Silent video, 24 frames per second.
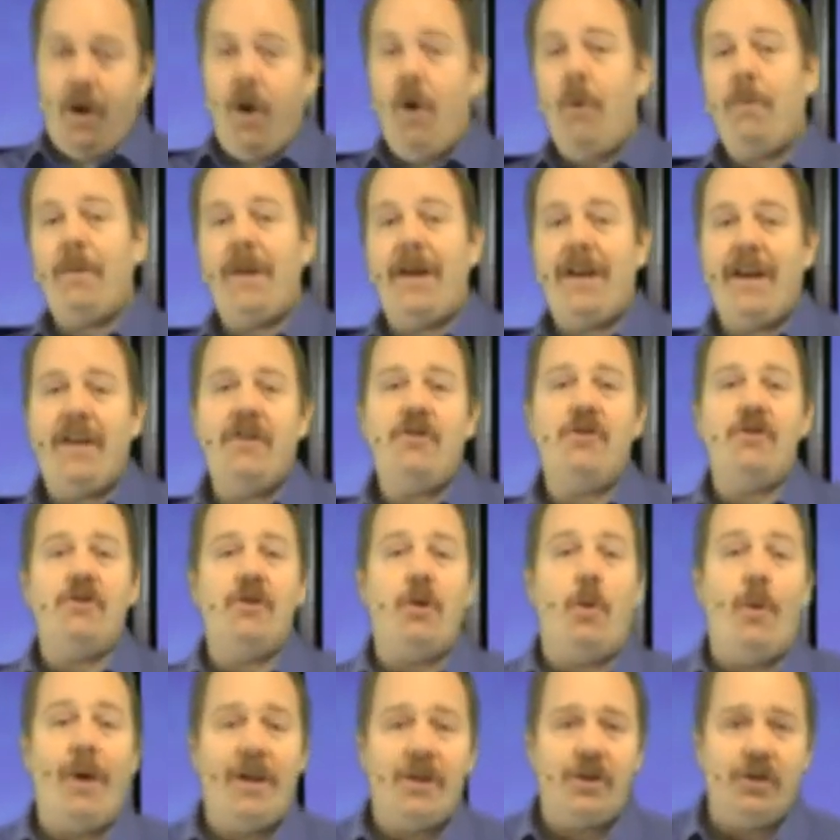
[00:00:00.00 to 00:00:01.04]
I hope that answers
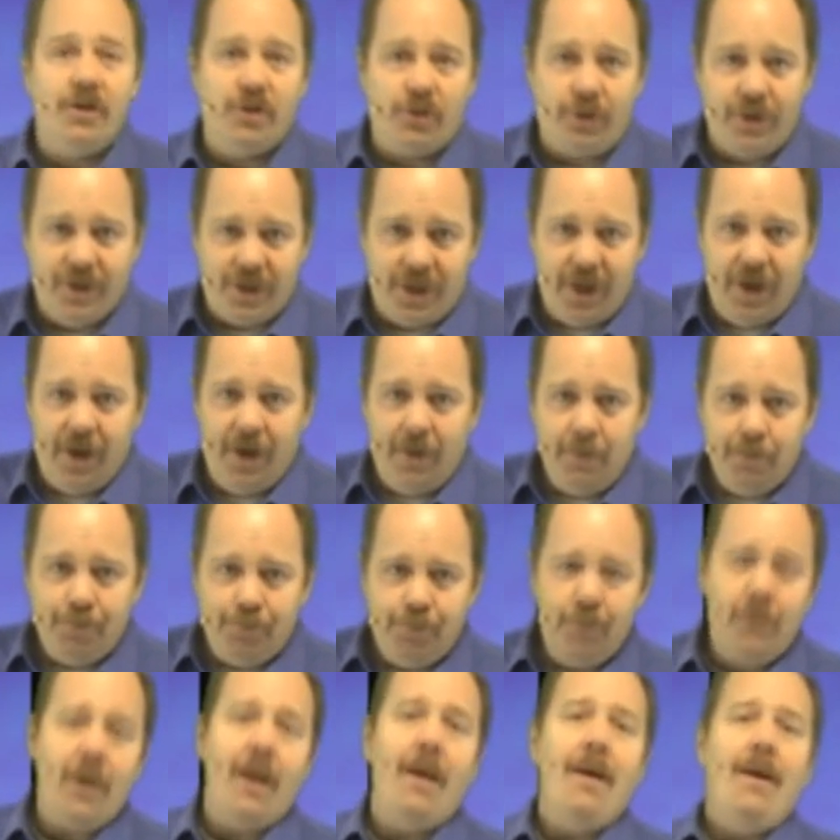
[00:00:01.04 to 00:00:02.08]
your questions, Christina.
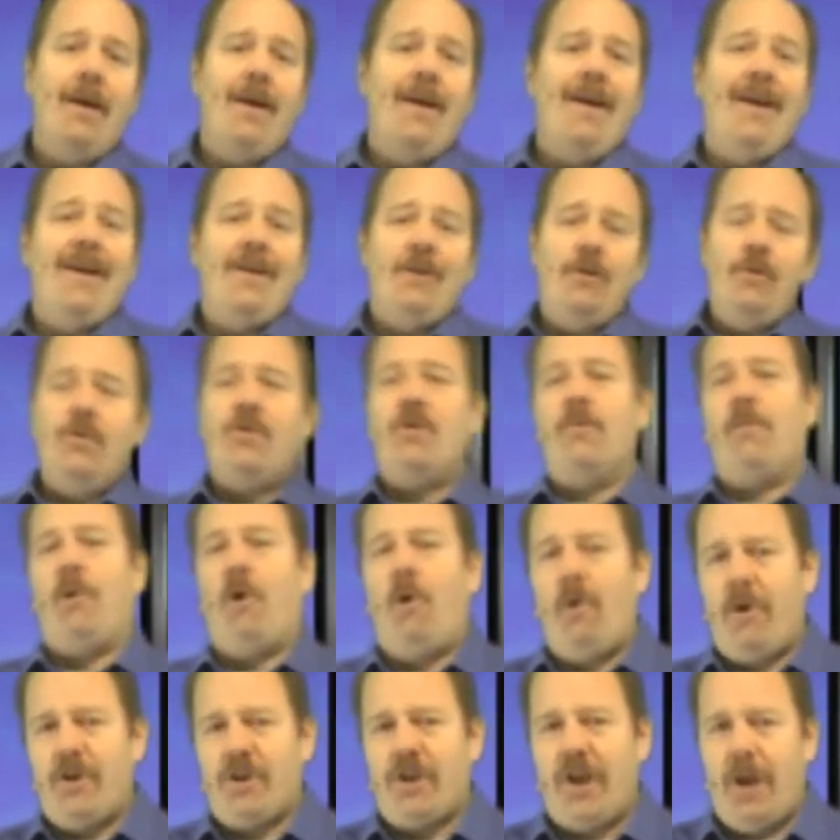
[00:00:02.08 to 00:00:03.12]
YouTuber
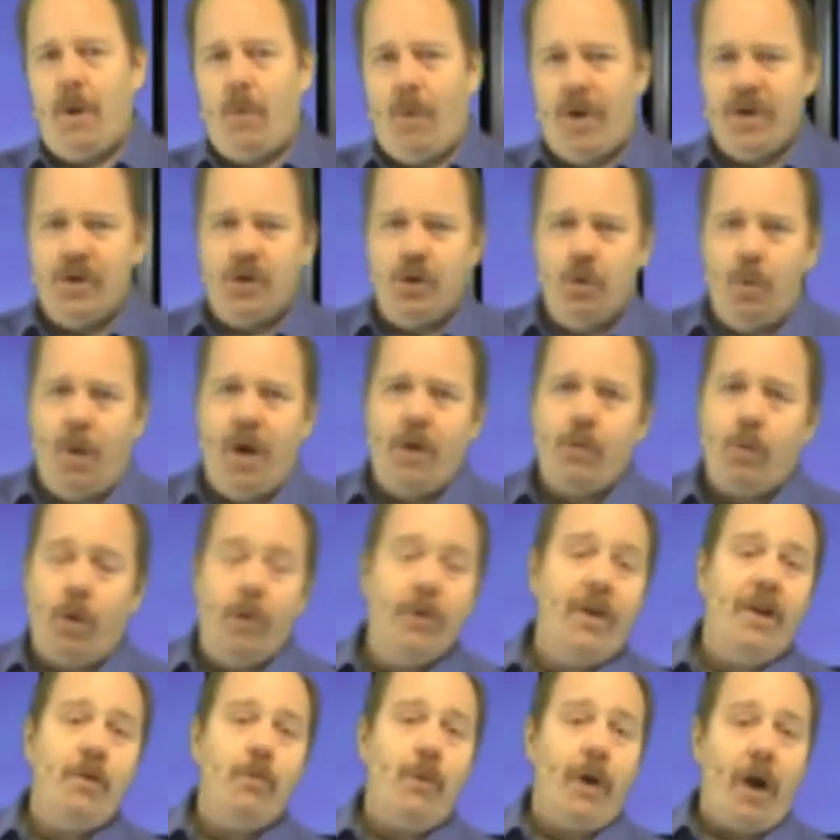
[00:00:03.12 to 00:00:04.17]
Orge121
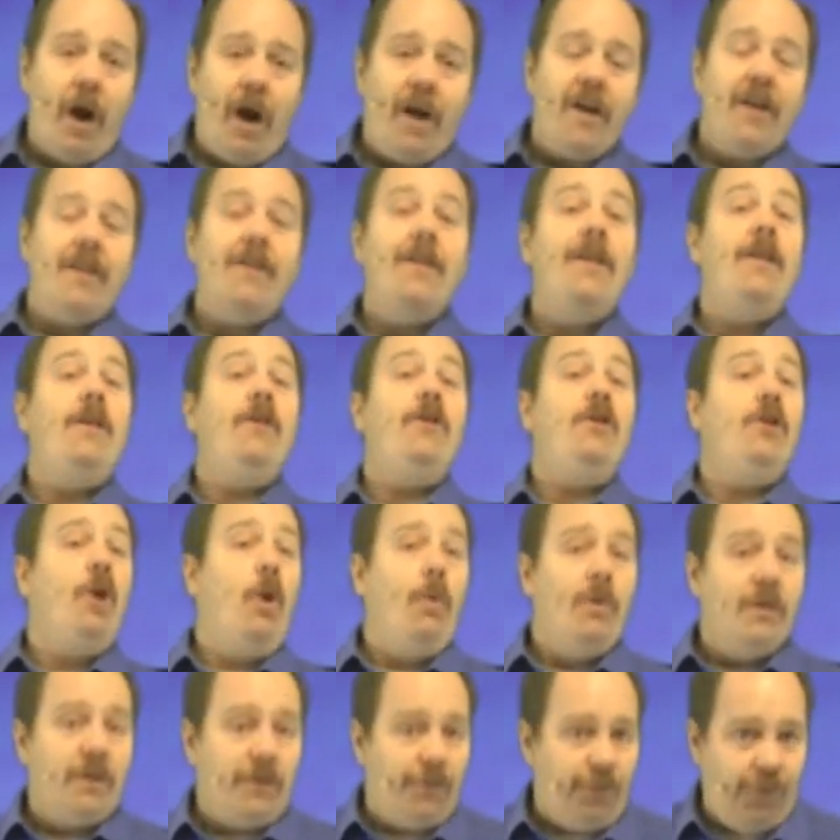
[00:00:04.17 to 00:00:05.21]
wrote in regarding the
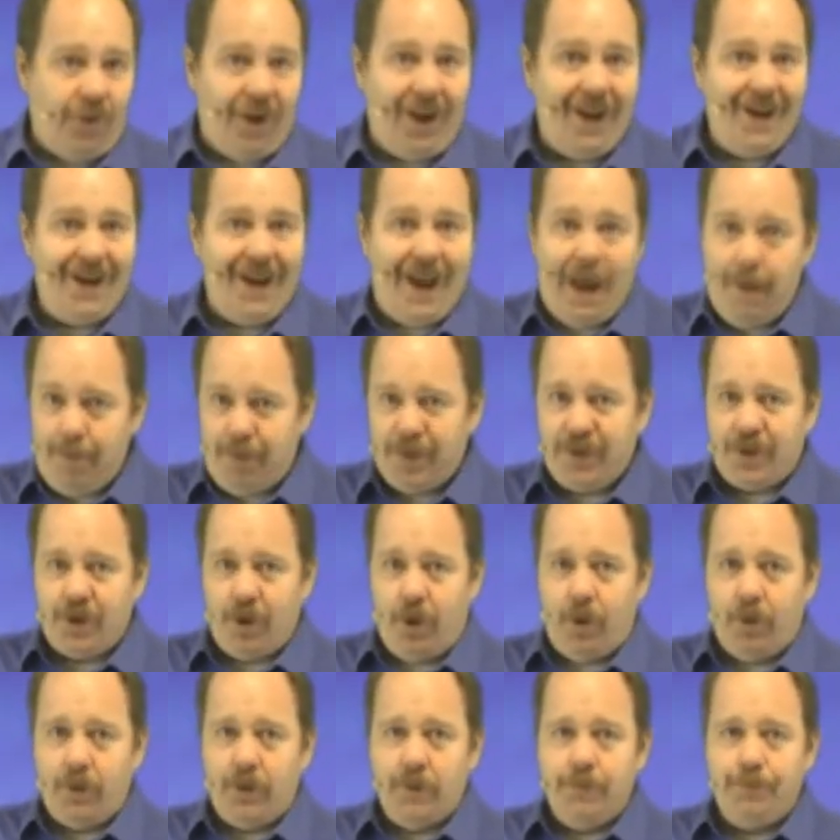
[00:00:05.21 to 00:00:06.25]
Noah's Flood
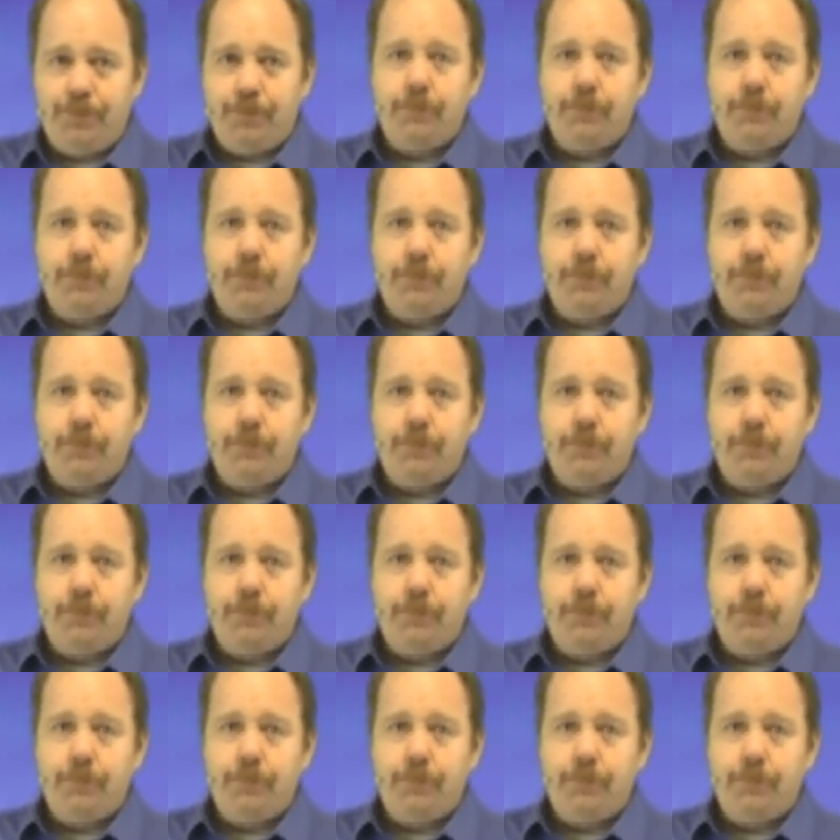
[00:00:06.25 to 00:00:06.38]
episode.